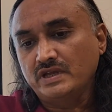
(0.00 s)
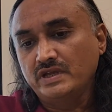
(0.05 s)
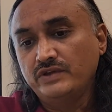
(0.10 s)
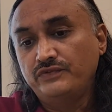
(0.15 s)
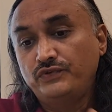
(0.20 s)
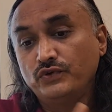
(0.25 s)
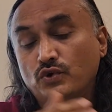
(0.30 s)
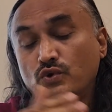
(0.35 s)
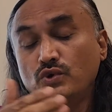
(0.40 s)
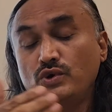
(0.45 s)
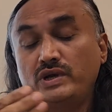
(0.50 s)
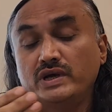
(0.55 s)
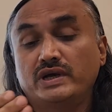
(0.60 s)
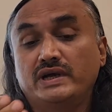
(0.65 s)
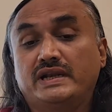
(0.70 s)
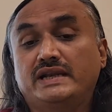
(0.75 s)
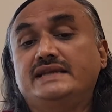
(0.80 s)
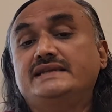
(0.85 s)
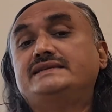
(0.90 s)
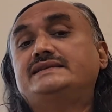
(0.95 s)
if you could
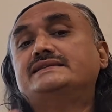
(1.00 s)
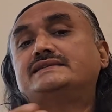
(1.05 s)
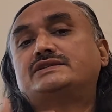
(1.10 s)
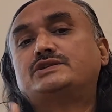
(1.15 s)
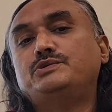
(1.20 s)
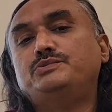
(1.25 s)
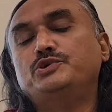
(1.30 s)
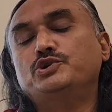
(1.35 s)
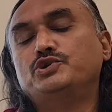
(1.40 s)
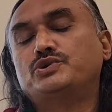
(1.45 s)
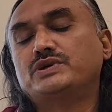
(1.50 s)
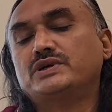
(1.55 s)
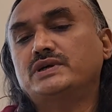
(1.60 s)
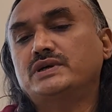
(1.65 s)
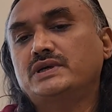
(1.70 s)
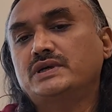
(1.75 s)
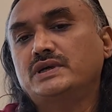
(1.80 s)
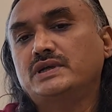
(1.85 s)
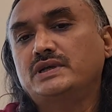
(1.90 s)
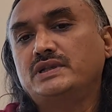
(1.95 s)
redistribute
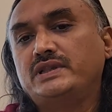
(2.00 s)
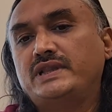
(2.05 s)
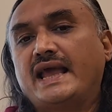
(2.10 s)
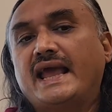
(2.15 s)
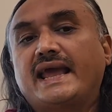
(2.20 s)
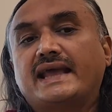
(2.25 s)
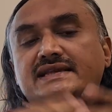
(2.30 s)
the